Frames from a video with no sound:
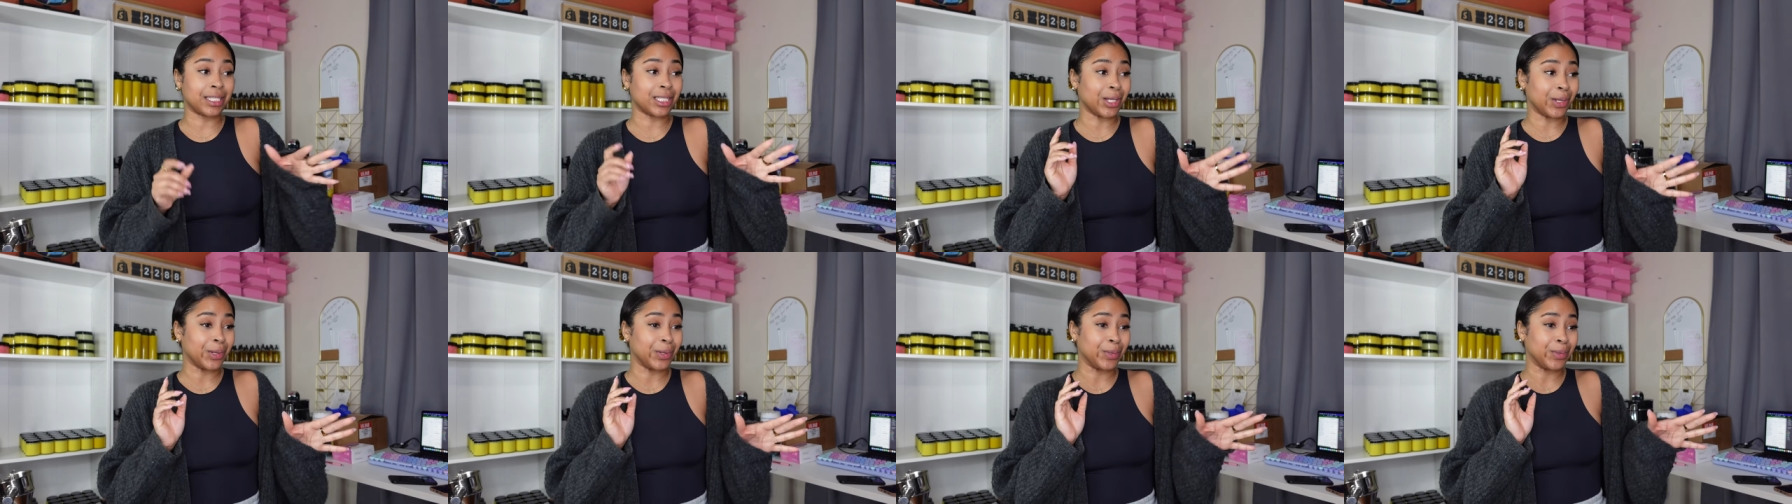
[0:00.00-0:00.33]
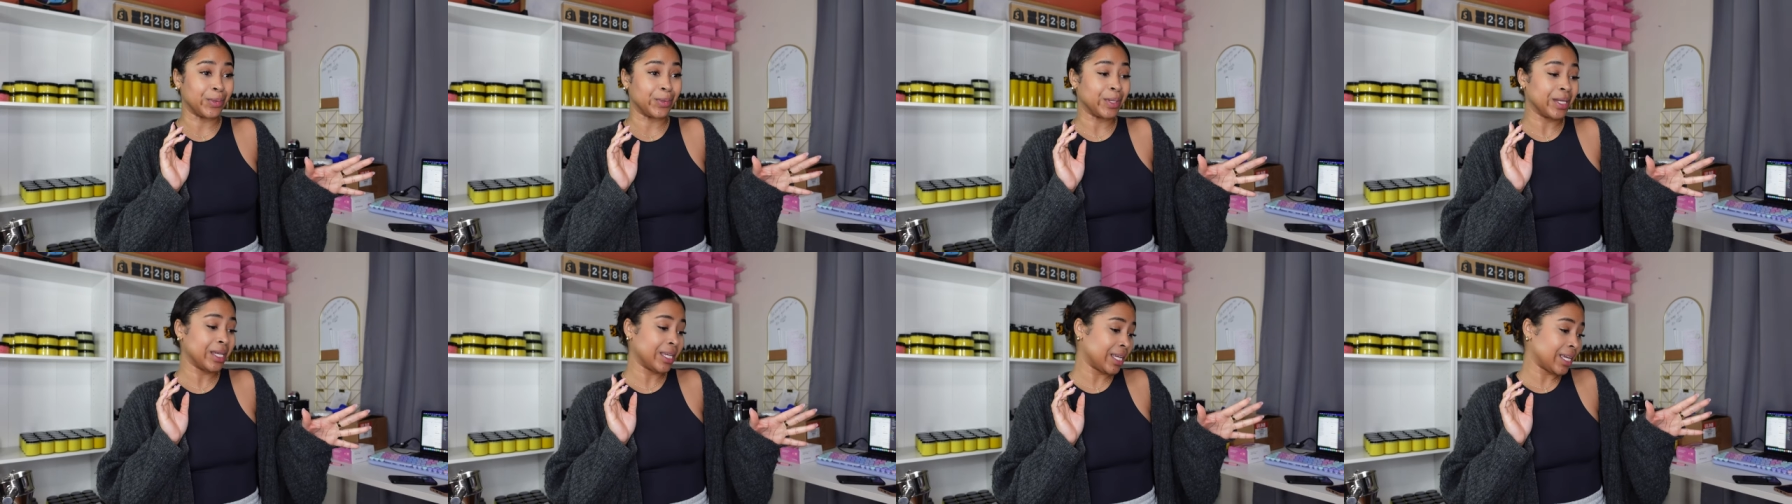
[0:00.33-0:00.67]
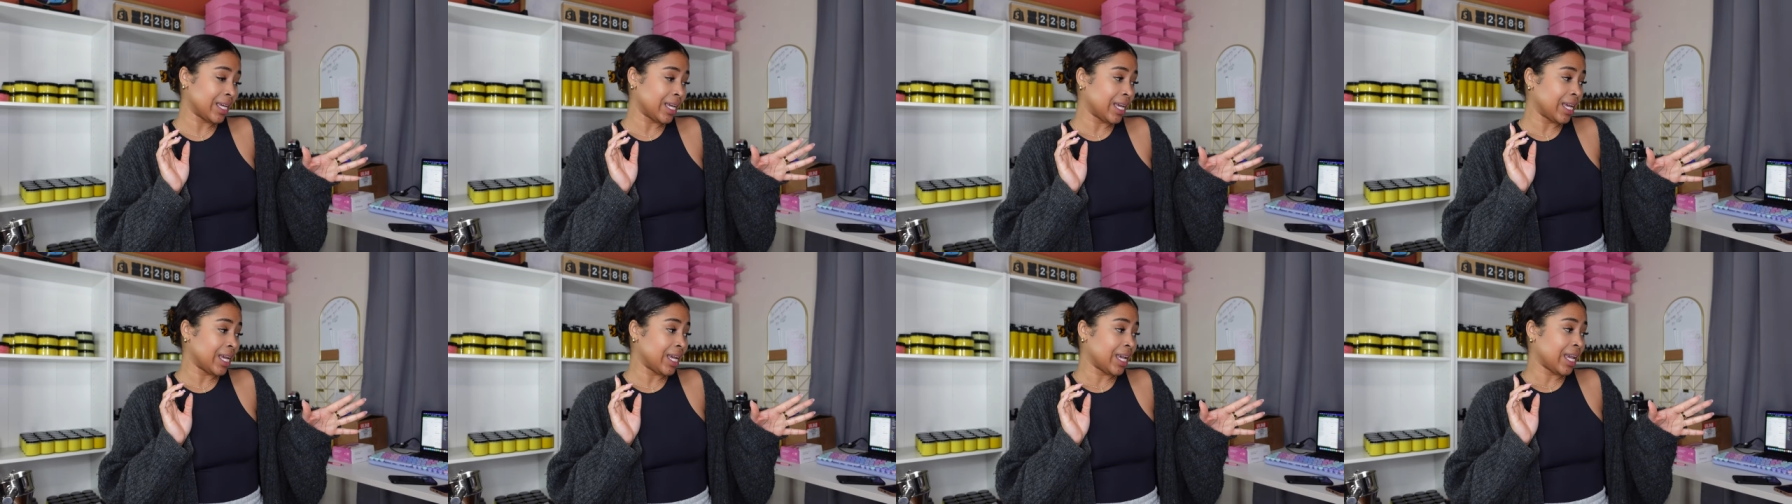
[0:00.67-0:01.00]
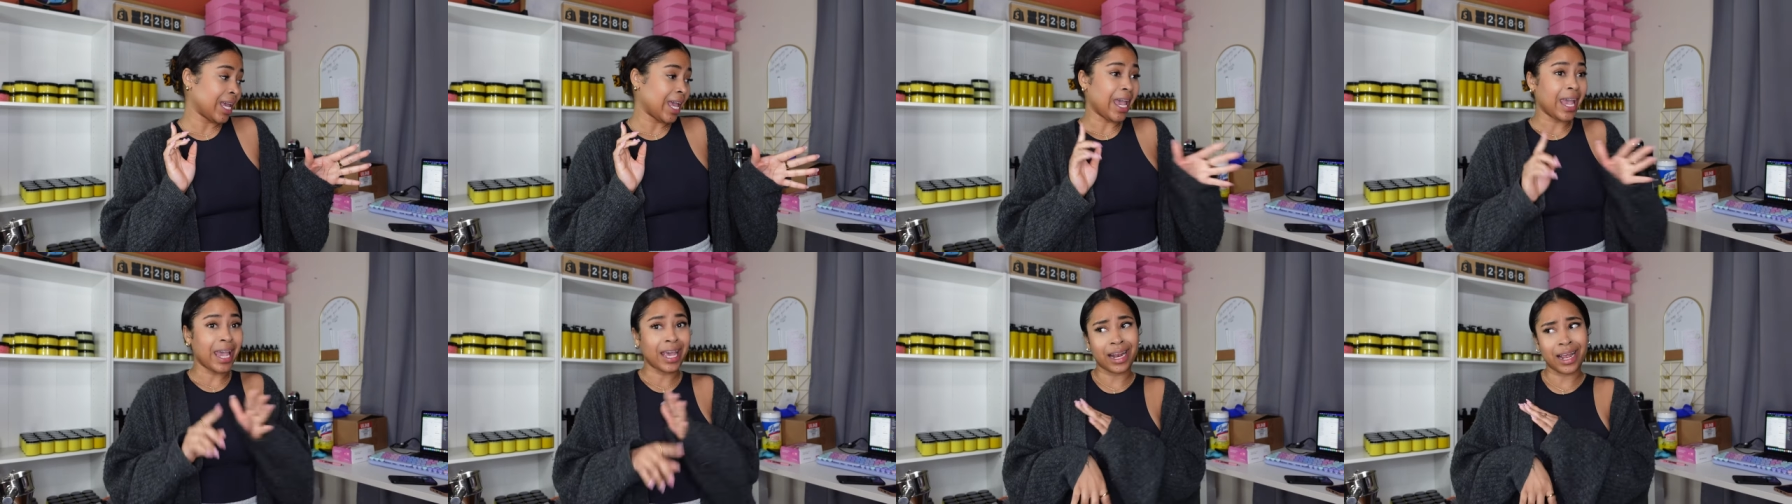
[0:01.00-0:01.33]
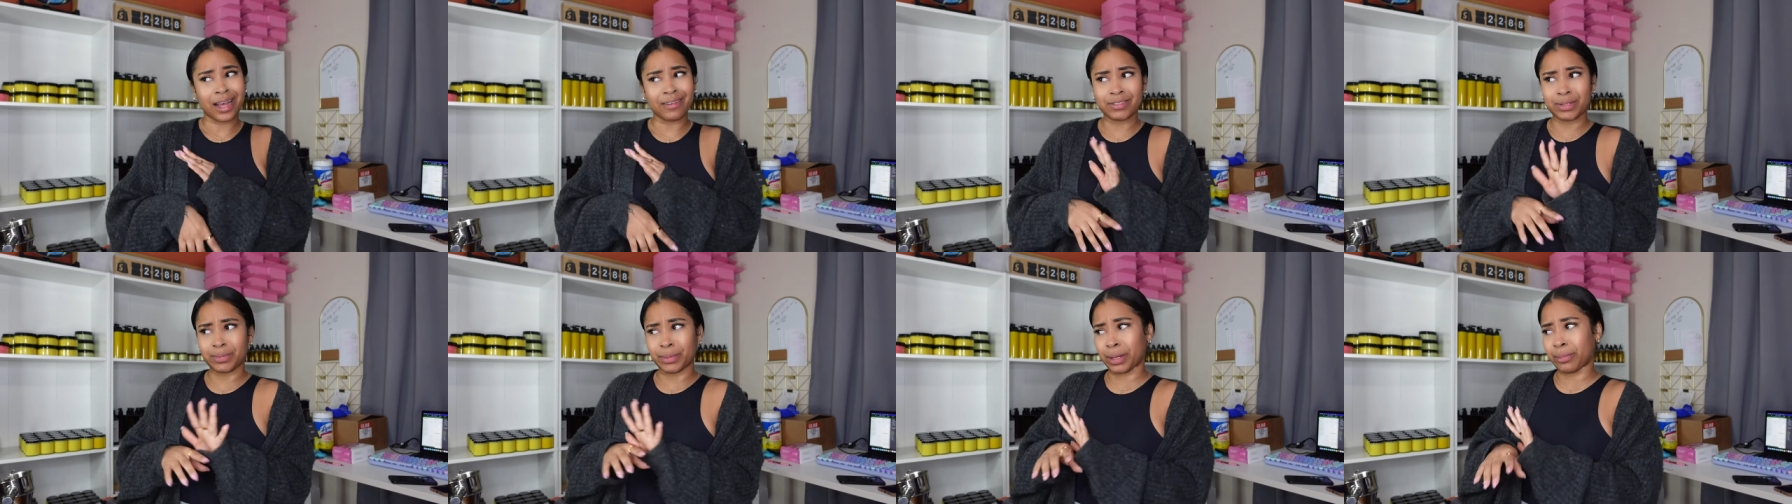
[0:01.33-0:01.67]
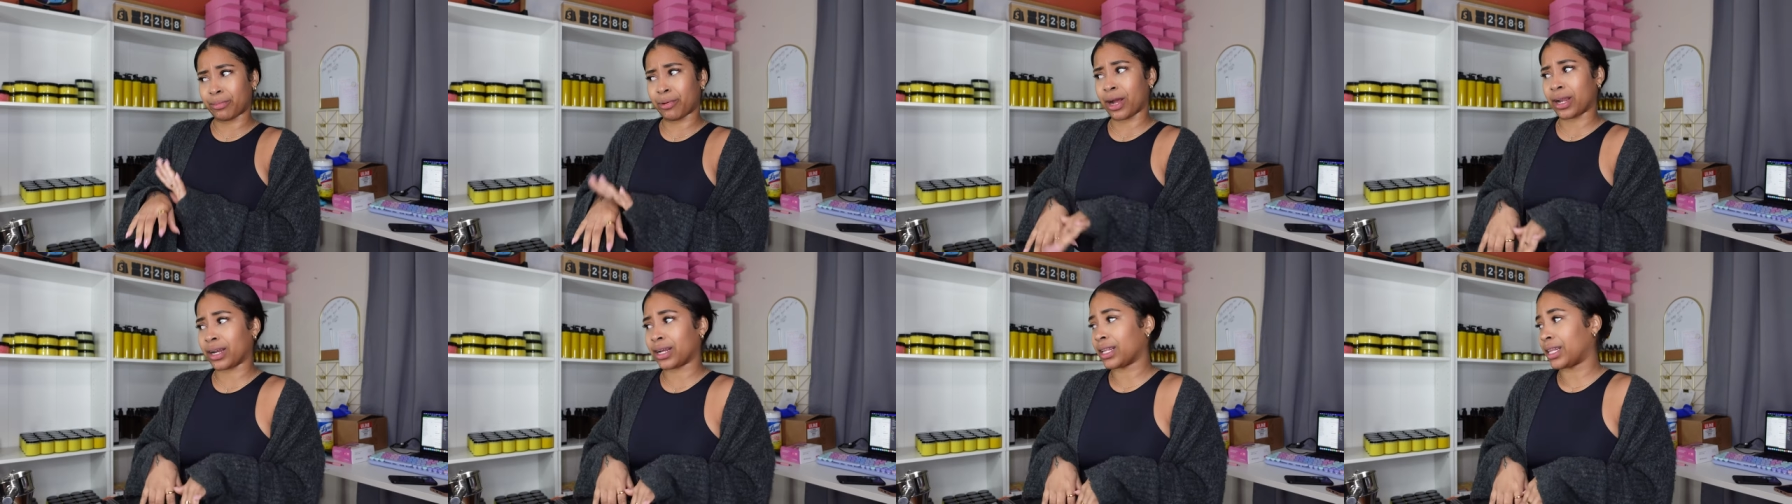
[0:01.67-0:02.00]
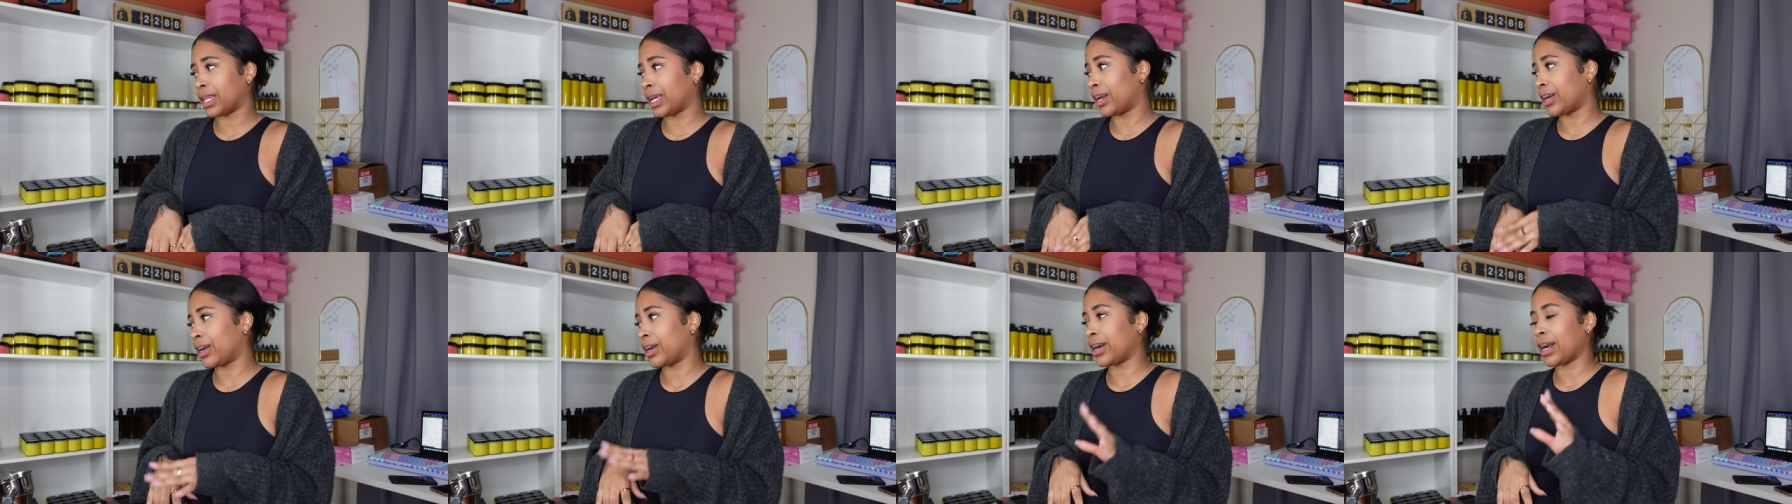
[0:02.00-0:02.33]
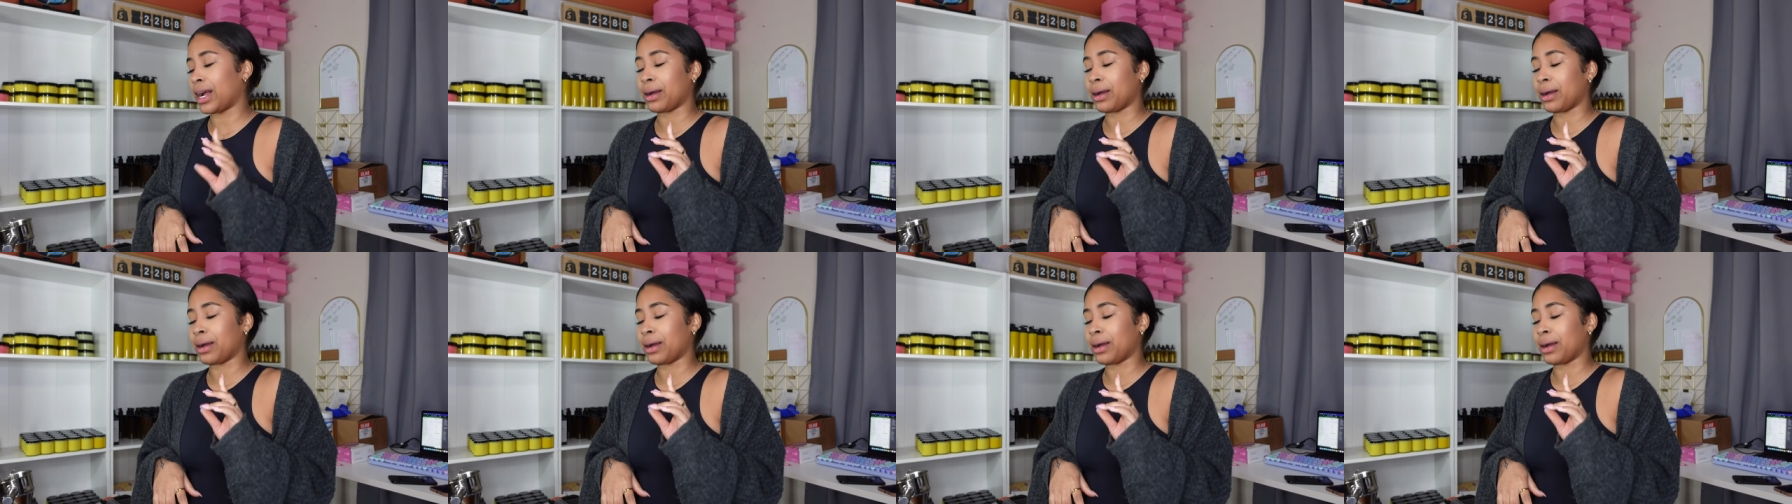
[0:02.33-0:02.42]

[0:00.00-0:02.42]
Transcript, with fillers: So, and I have to make product later.